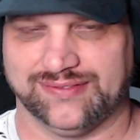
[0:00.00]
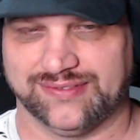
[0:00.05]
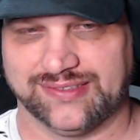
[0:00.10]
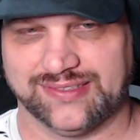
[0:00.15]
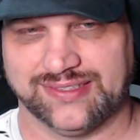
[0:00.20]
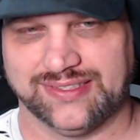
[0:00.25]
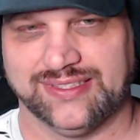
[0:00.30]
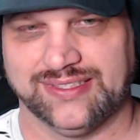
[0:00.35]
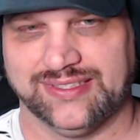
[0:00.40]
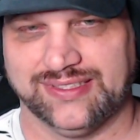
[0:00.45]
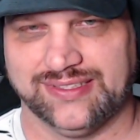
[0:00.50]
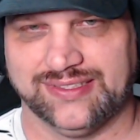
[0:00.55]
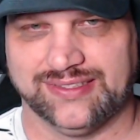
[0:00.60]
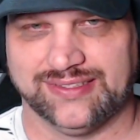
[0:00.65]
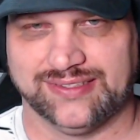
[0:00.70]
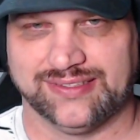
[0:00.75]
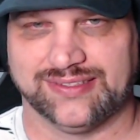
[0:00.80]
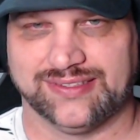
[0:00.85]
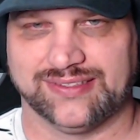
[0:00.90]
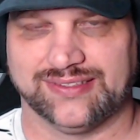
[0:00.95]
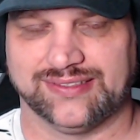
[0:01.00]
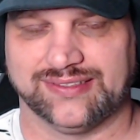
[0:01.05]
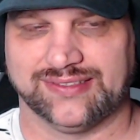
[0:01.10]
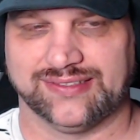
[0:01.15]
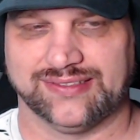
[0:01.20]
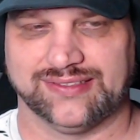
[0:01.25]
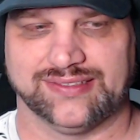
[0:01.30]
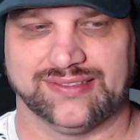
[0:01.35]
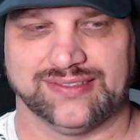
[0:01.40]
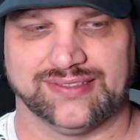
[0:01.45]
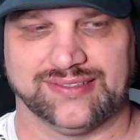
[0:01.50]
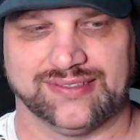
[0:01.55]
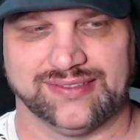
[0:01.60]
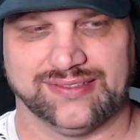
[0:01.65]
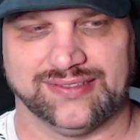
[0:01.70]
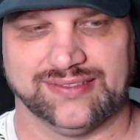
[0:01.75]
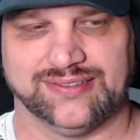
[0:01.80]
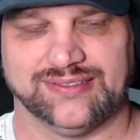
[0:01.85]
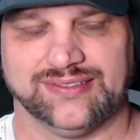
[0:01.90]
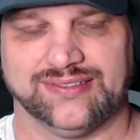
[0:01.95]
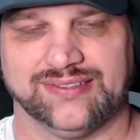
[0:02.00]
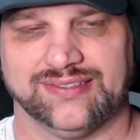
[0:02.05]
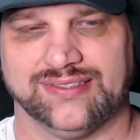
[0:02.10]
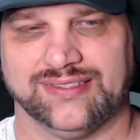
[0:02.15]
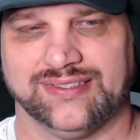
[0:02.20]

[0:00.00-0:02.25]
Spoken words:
No one is speaking in this clip.